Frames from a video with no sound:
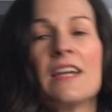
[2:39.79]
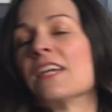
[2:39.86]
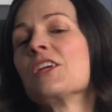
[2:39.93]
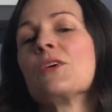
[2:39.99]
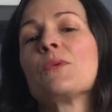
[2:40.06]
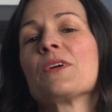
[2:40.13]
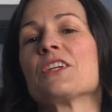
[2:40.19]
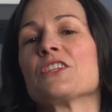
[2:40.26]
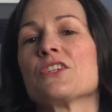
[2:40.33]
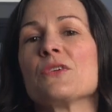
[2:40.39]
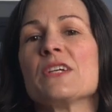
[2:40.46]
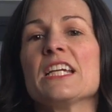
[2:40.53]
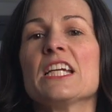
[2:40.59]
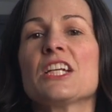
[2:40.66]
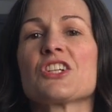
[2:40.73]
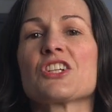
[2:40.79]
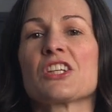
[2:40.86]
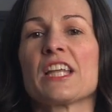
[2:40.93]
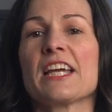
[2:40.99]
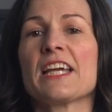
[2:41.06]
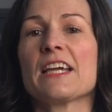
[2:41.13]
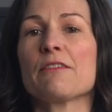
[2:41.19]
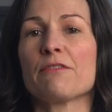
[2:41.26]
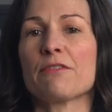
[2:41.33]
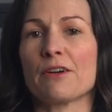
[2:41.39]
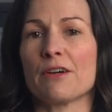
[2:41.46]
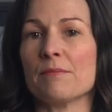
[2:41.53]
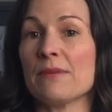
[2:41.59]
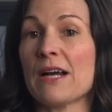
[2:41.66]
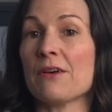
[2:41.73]
You'll want to do each leg
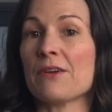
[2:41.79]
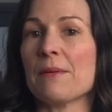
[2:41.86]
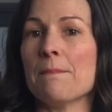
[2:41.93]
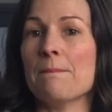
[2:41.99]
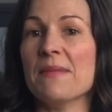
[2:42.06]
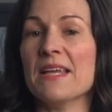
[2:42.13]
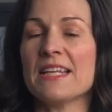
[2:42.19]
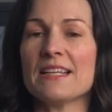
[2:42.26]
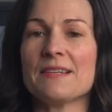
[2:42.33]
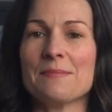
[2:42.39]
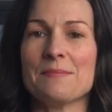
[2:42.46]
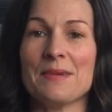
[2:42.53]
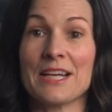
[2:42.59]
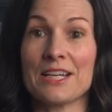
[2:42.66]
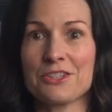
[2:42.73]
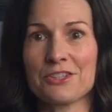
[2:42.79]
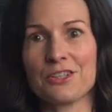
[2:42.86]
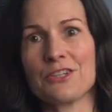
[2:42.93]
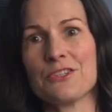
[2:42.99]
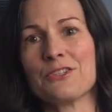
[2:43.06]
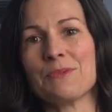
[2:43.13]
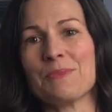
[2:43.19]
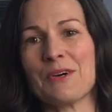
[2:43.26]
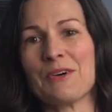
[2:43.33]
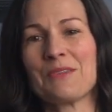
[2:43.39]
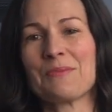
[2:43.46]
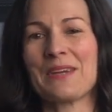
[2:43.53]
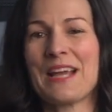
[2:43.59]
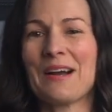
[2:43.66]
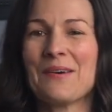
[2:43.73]
for about a minute. Make sure you do
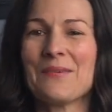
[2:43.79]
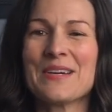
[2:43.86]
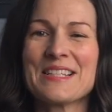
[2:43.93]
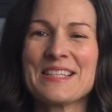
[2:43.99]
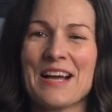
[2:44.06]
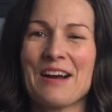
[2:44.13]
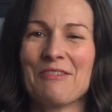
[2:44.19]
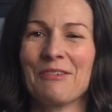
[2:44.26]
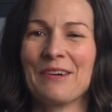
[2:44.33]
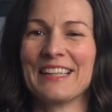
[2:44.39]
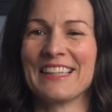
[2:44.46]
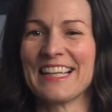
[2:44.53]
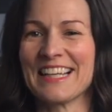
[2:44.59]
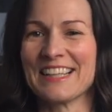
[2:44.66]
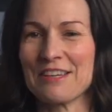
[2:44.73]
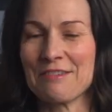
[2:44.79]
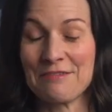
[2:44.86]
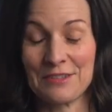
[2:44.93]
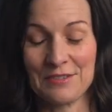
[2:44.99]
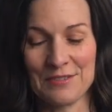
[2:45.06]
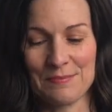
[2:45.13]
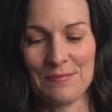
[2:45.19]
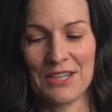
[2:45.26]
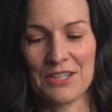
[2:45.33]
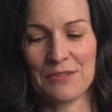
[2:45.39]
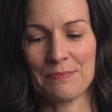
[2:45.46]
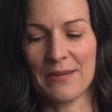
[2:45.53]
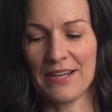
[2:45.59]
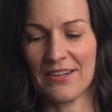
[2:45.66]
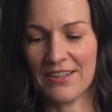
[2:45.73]
both. We always have one leg that feels
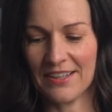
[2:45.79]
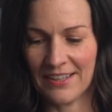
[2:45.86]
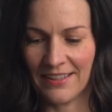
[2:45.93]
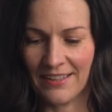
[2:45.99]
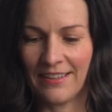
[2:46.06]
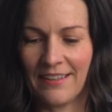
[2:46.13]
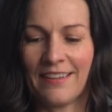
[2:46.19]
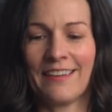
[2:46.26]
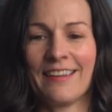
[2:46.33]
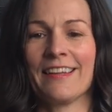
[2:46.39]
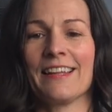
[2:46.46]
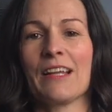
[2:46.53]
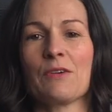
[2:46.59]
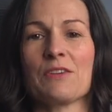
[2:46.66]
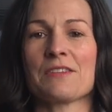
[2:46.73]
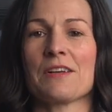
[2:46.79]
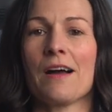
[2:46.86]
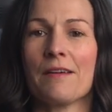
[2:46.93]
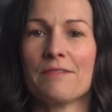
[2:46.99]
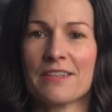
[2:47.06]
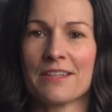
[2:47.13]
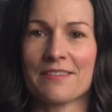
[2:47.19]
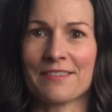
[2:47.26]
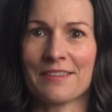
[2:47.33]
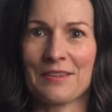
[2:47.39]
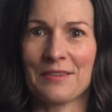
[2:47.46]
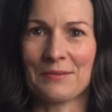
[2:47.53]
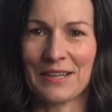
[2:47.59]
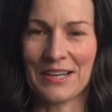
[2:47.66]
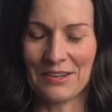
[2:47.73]
much better. That was obviously
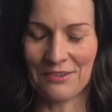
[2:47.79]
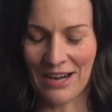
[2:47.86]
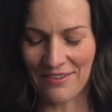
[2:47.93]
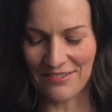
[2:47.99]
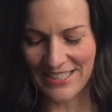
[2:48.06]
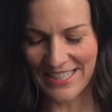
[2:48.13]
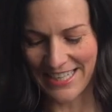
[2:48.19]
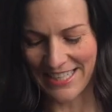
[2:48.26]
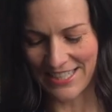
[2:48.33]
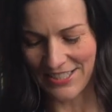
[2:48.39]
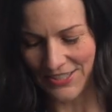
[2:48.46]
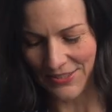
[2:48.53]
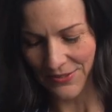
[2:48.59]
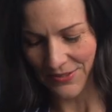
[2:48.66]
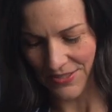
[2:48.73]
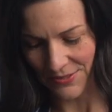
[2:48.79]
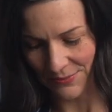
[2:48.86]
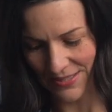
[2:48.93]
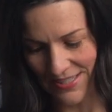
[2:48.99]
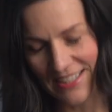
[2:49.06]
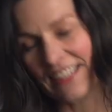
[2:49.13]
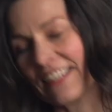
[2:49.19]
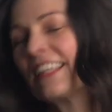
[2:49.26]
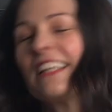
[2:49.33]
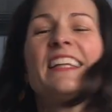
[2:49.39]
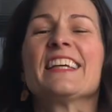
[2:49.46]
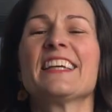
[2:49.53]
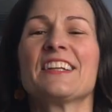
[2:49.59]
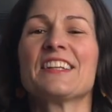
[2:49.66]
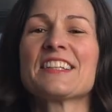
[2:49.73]
the one I gravitated to. This one's a
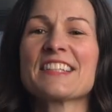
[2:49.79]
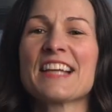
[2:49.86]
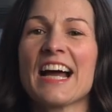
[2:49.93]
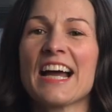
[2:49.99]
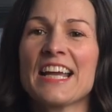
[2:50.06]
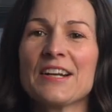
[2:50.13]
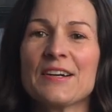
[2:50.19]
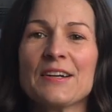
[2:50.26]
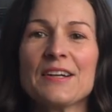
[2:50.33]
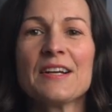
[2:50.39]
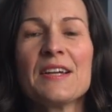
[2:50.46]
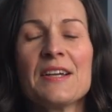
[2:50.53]
little tighter.